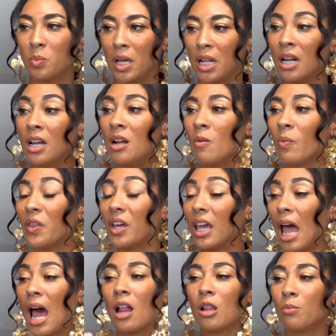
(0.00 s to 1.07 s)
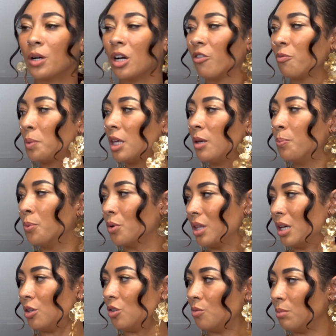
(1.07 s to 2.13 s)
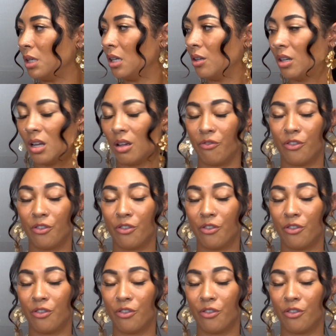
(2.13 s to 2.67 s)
But the caliber of people that you meet